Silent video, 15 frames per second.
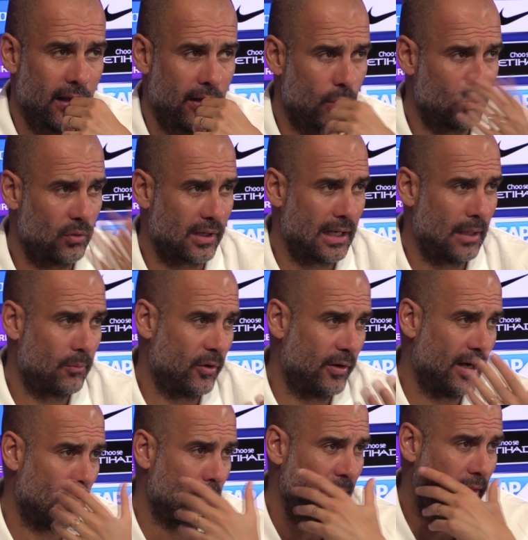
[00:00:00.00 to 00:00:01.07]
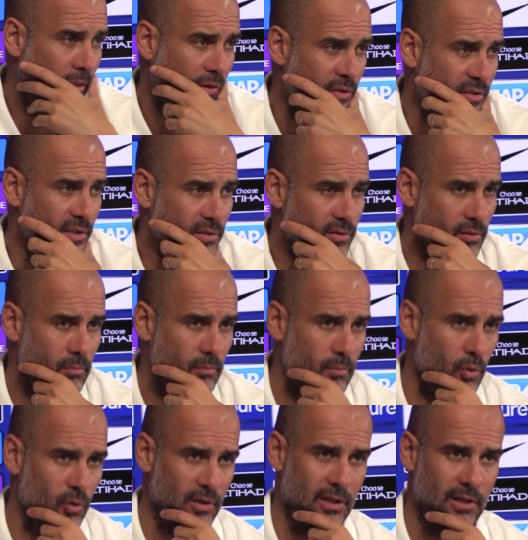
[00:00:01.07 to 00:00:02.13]
I know the club right now, my 3rd season,
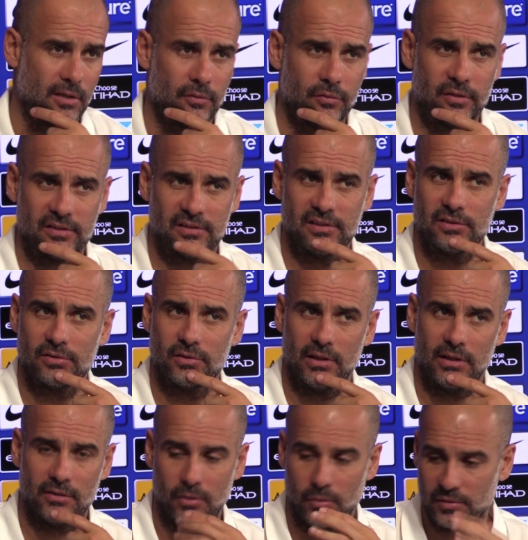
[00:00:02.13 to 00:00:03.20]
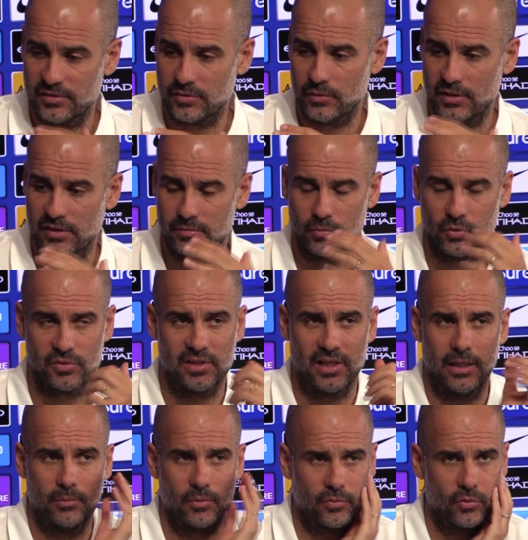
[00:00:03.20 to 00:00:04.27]
more than the 1st season. I always, you need more
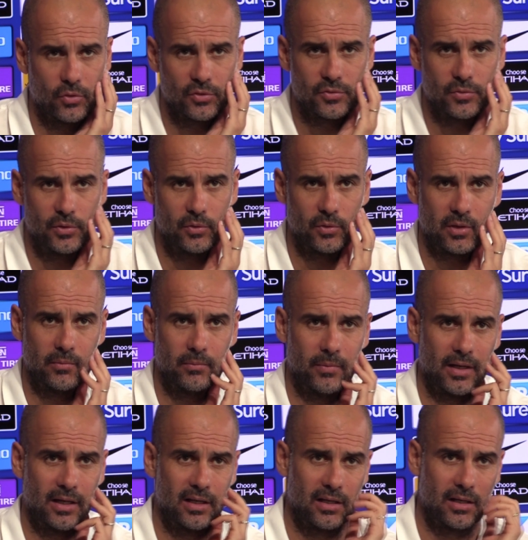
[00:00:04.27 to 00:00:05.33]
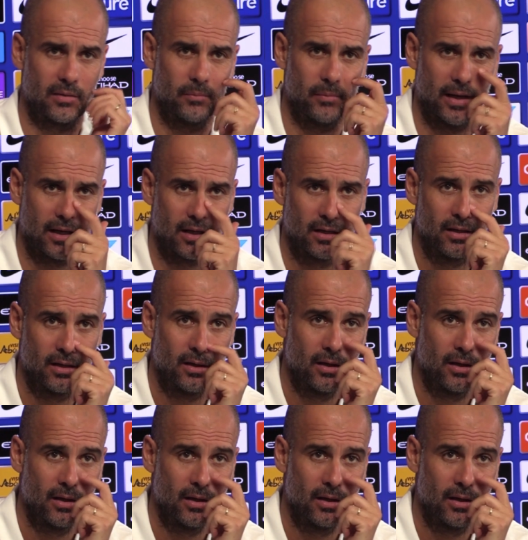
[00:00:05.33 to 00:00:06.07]
time. Of course, when you come back, he came back.